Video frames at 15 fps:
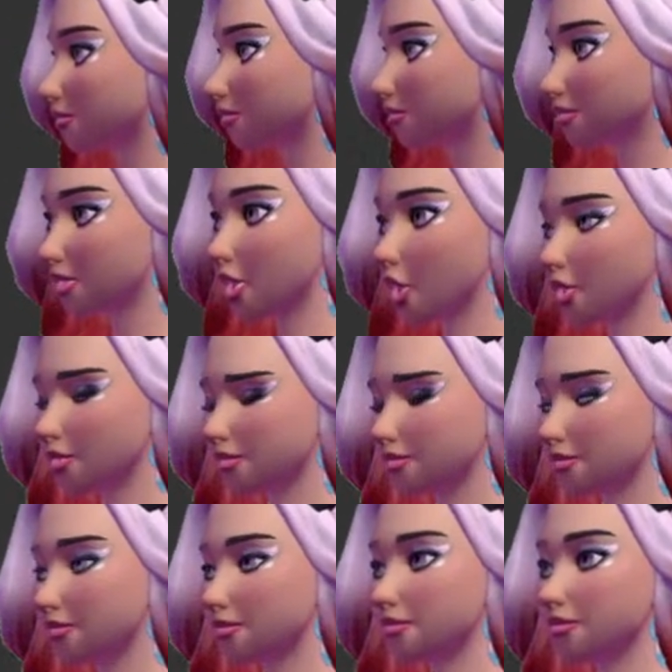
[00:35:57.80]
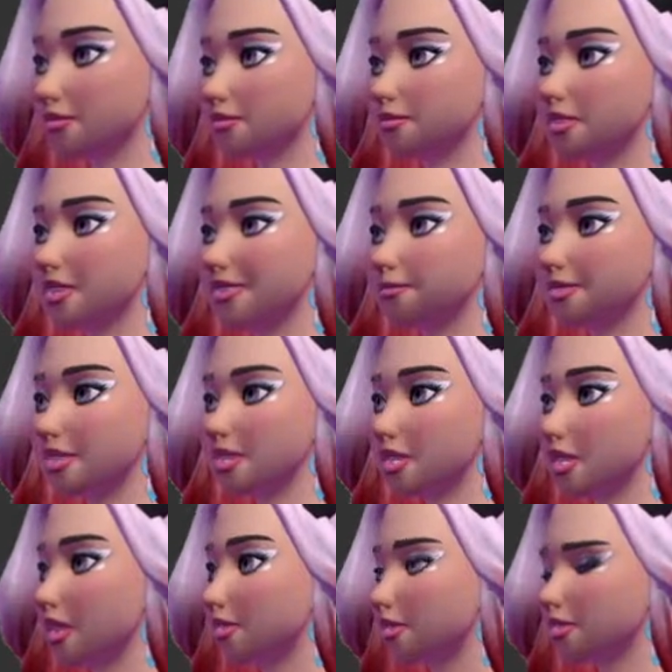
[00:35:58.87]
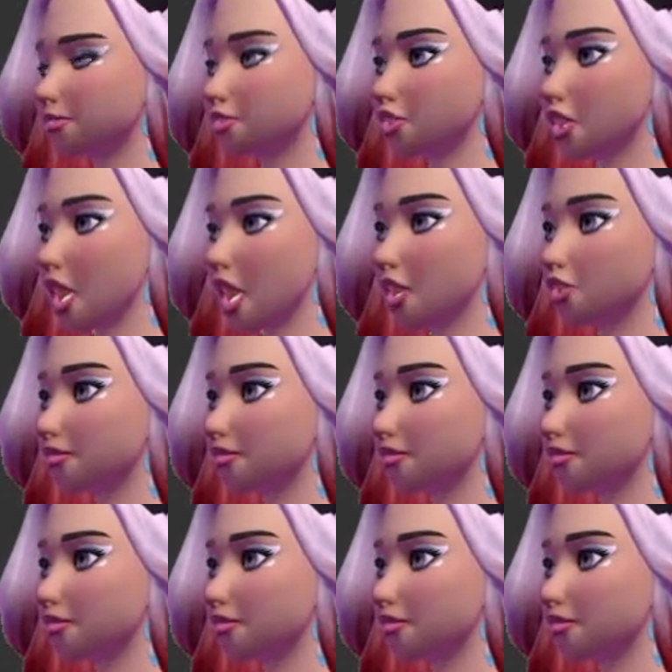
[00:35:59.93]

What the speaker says: Oh, no, maybe not. Not on the sides.